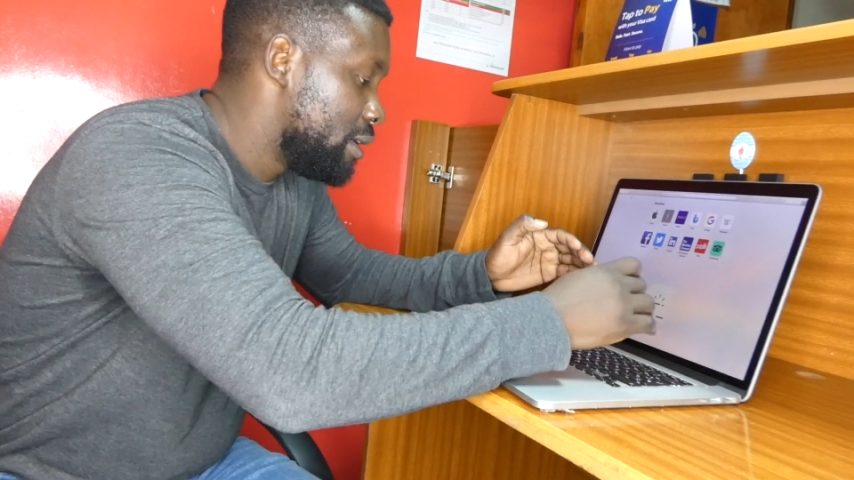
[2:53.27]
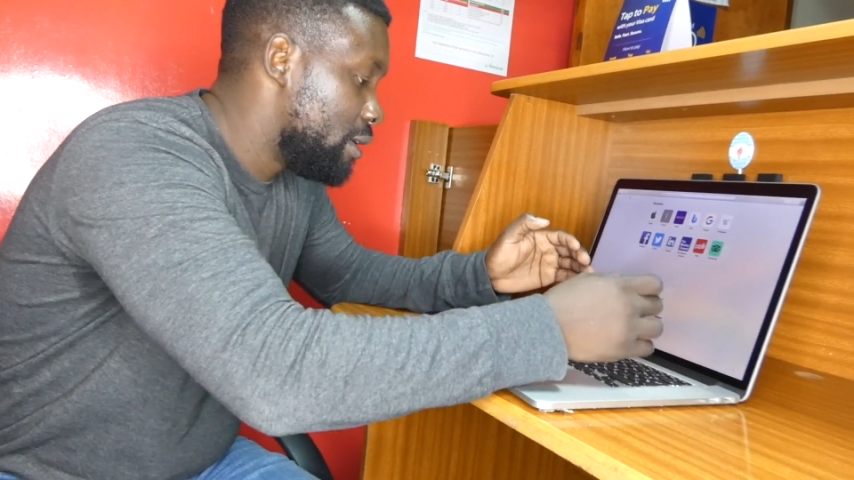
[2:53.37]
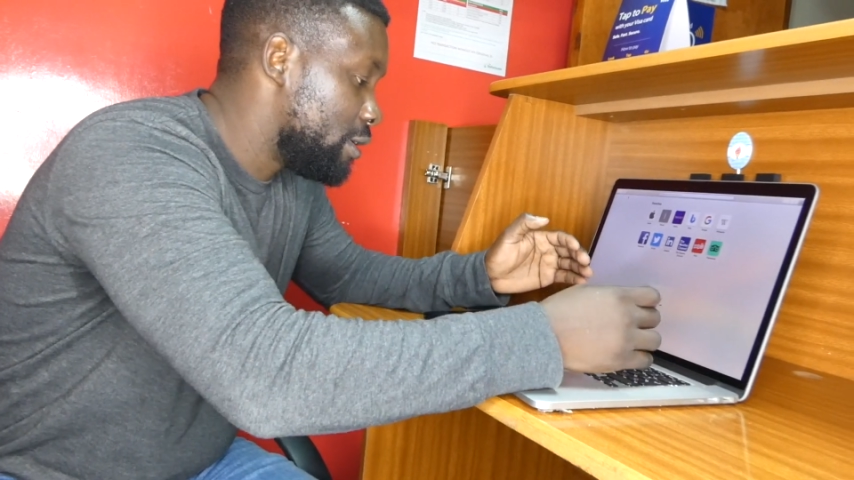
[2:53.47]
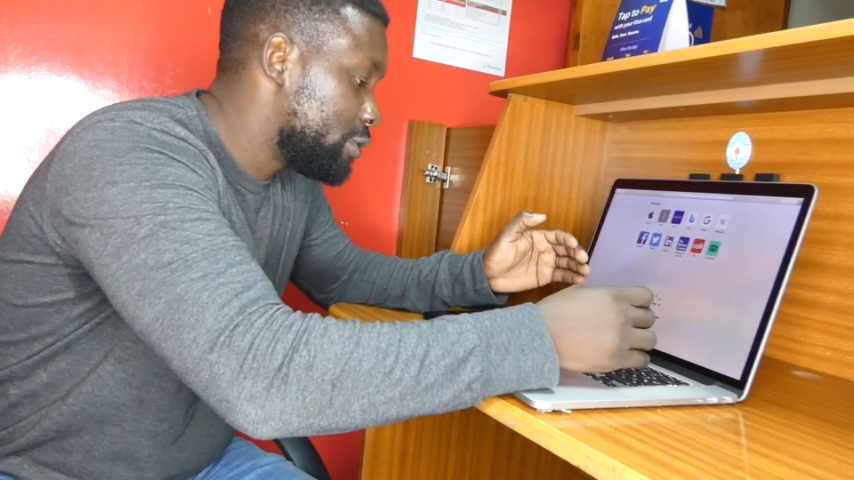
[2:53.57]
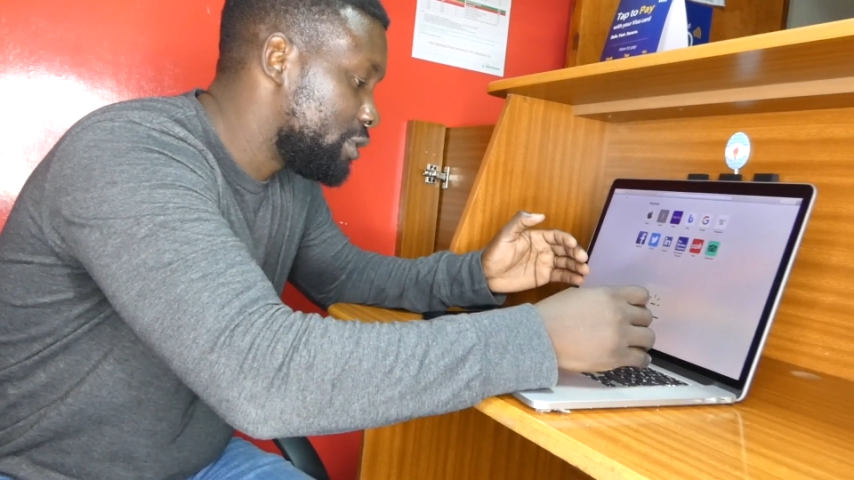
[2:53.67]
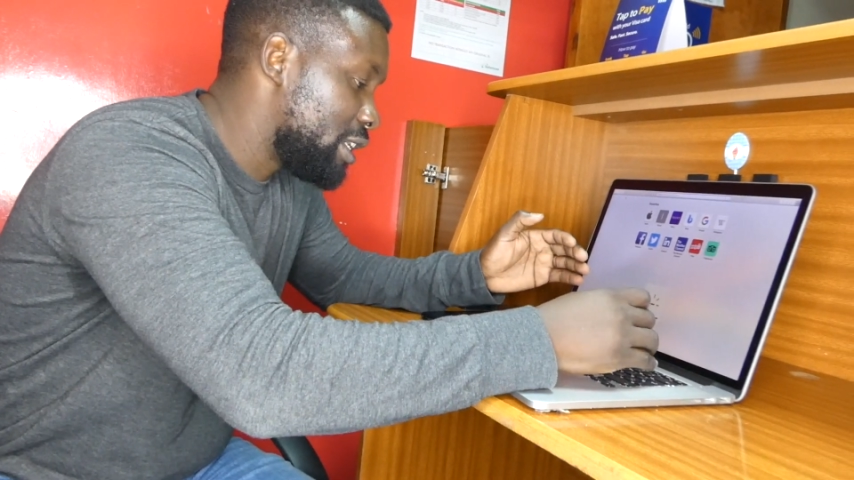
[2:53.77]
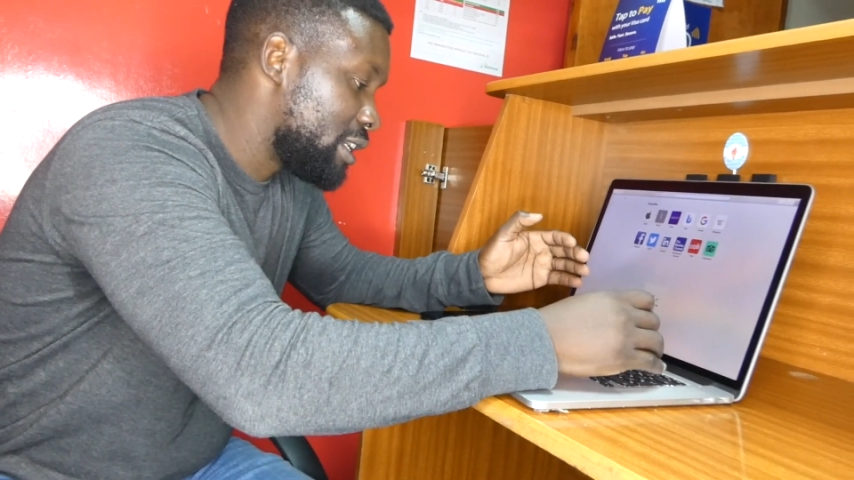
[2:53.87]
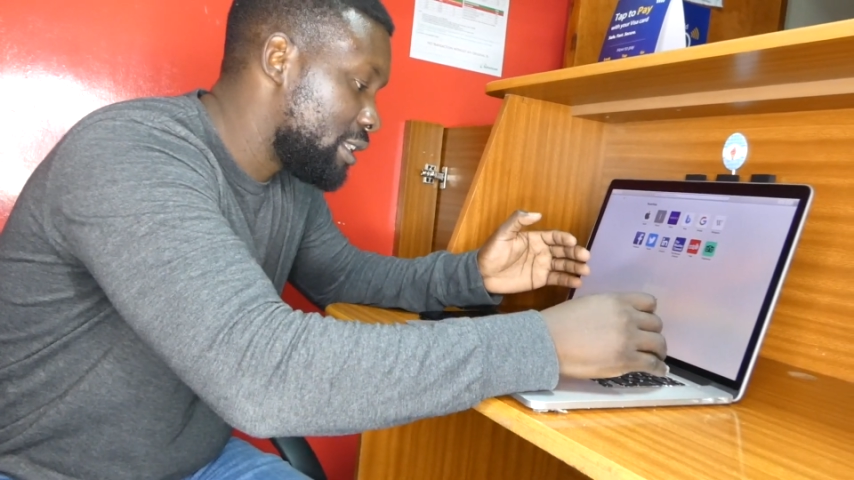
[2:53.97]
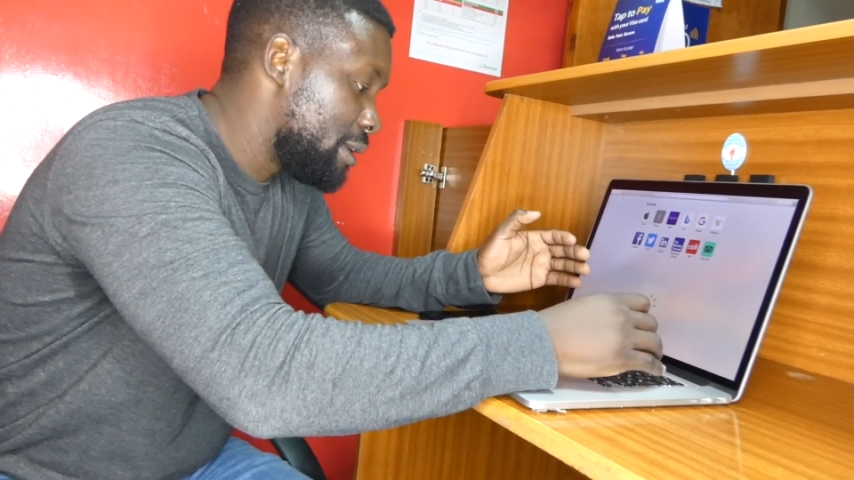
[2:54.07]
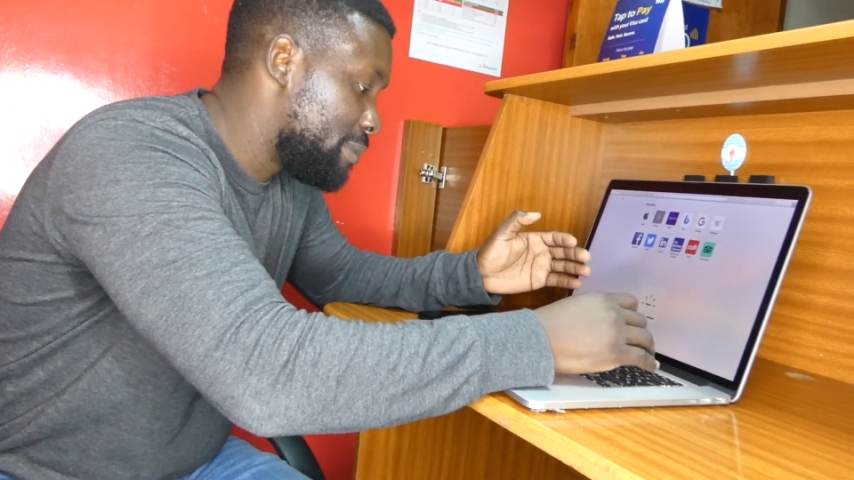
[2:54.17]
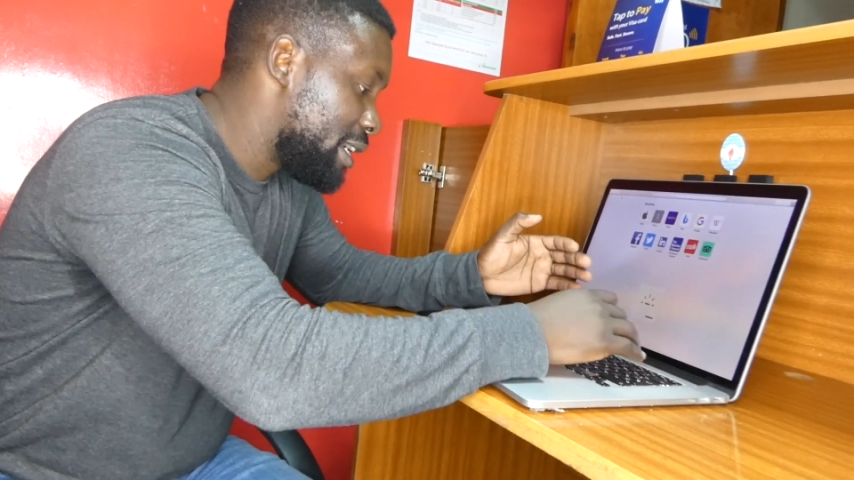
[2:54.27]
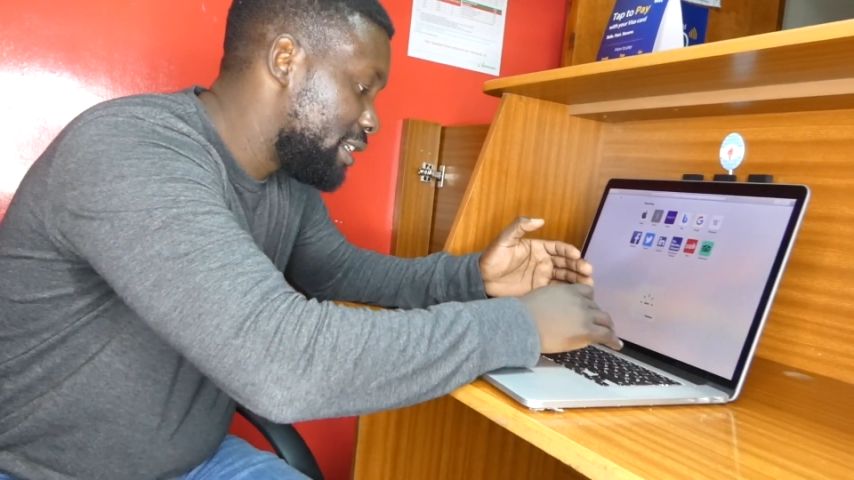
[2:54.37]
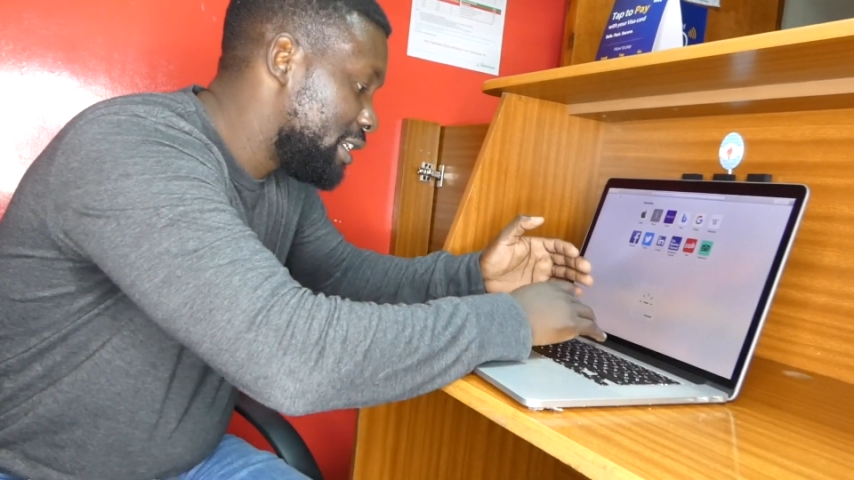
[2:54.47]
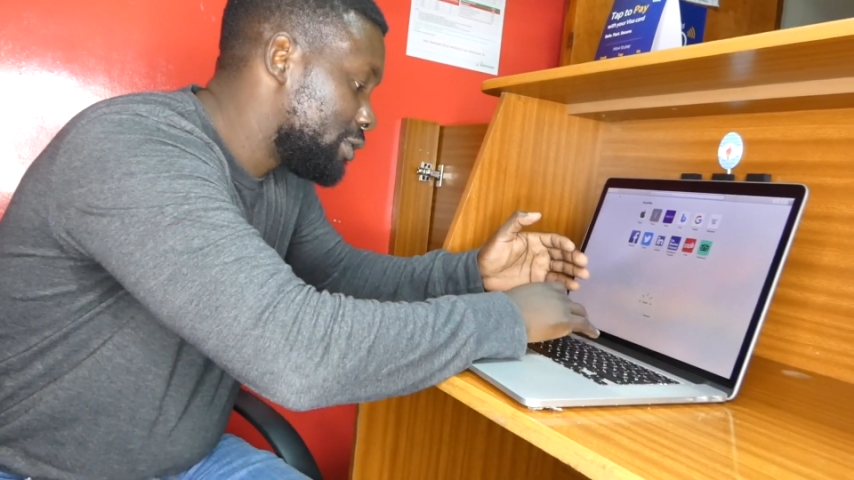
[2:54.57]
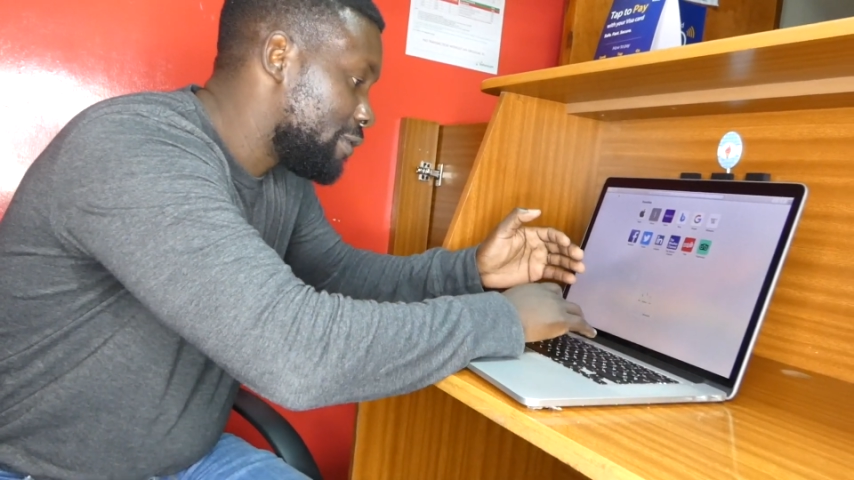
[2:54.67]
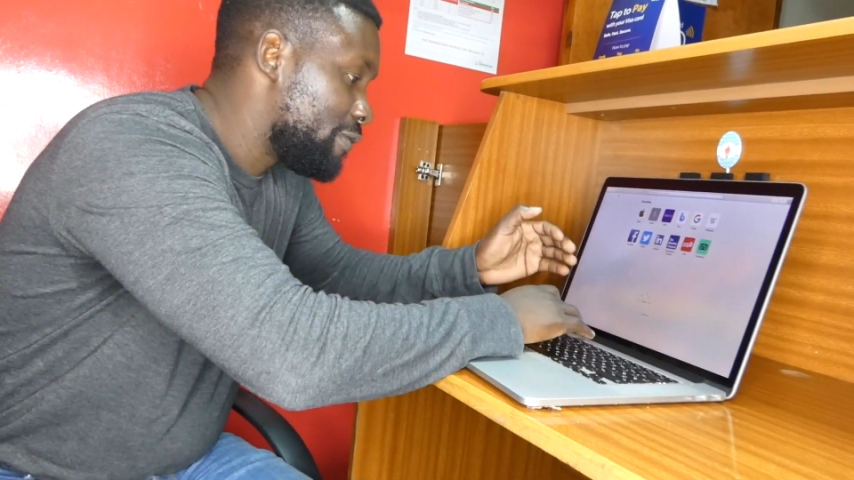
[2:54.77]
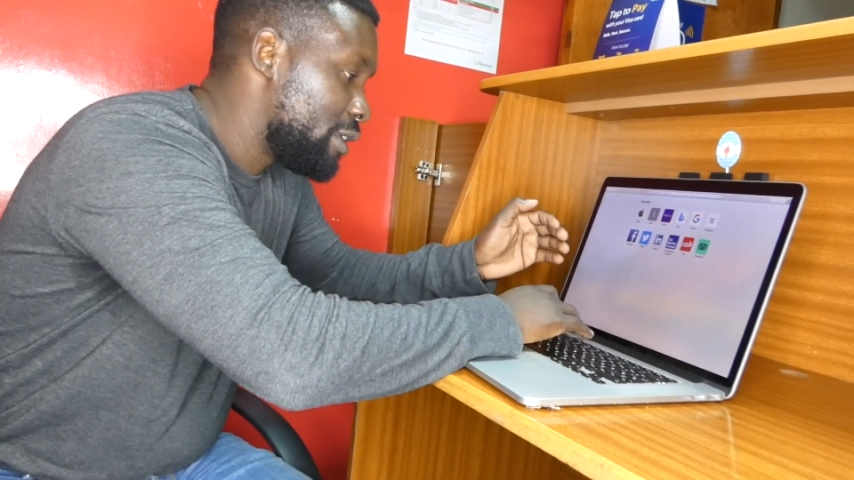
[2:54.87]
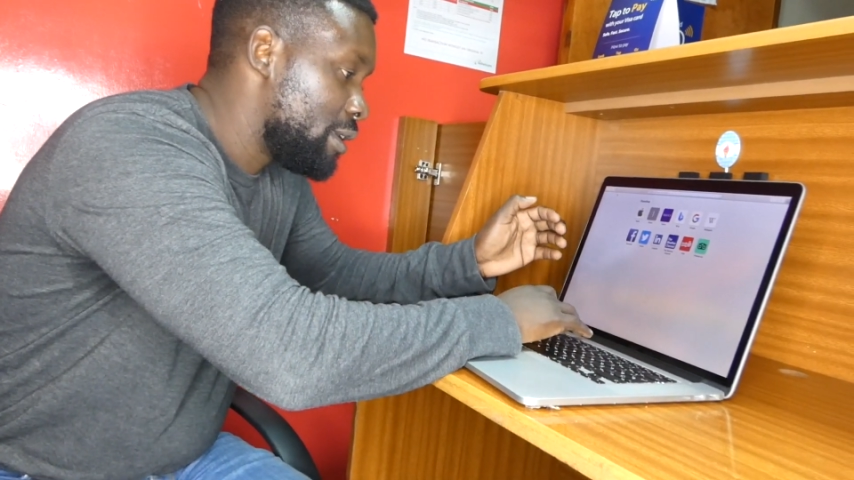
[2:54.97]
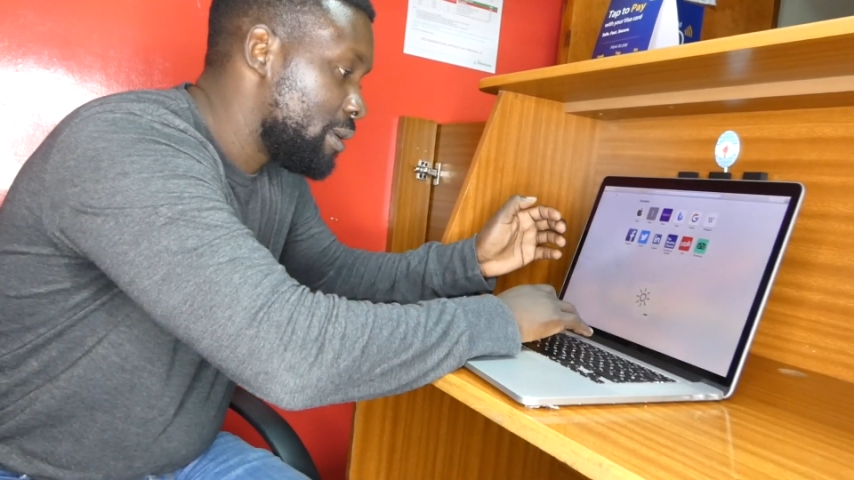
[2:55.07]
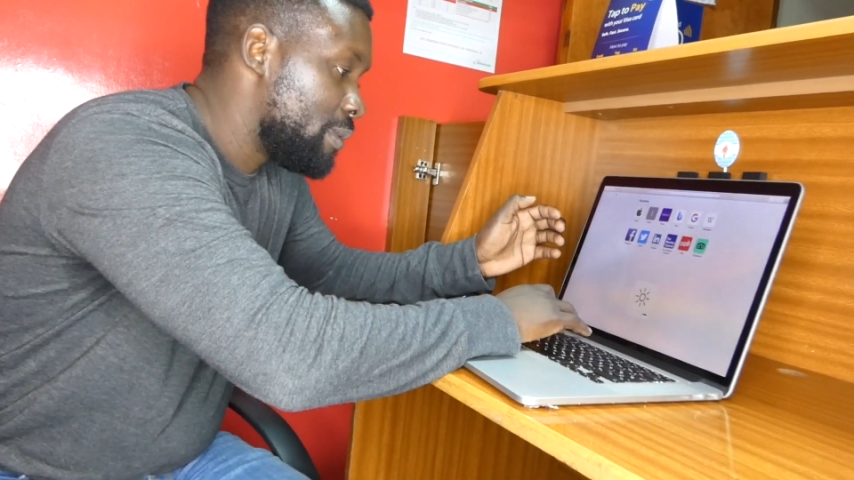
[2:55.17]
Also check the brightness of
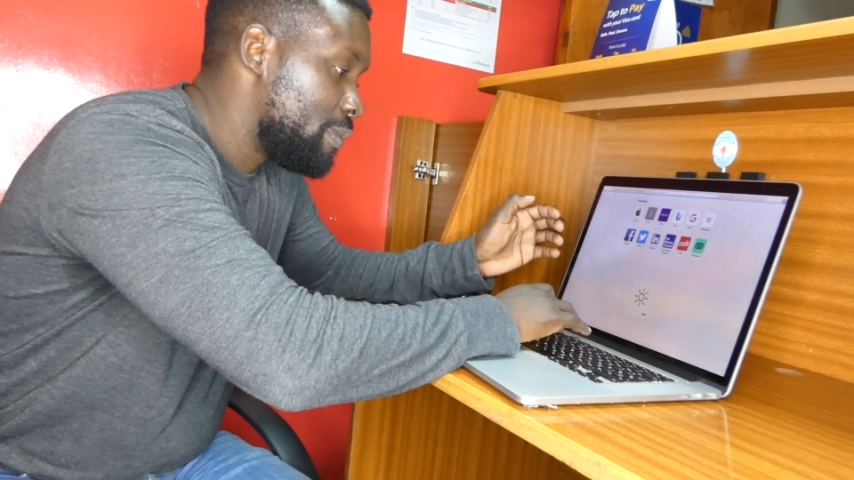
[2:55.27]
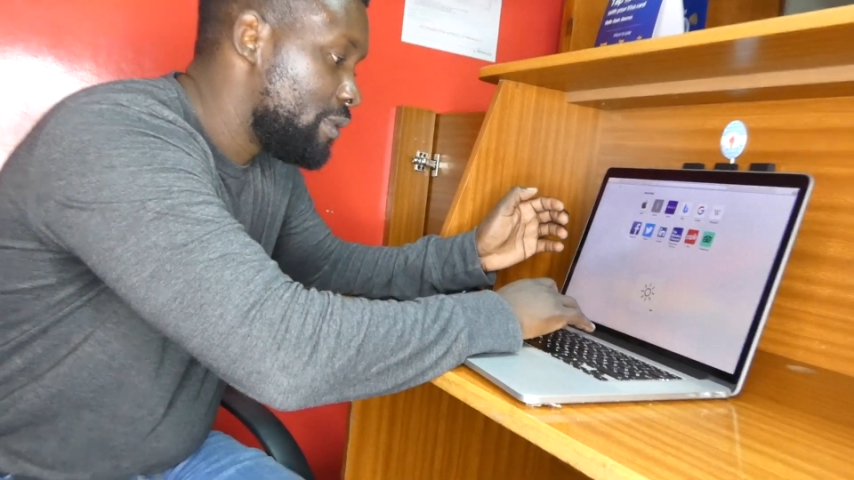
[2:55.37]
the